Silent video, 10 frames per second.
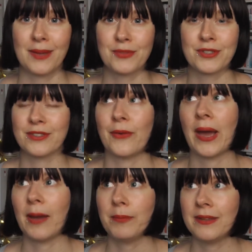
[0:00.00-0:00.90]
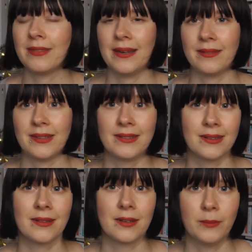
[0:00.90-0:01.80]
I'm just so happy that these
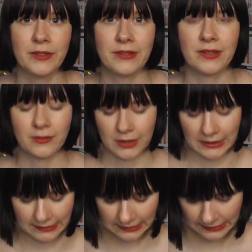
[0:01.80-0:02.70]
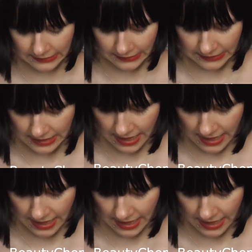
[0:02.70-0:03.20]
little glimpses even existed.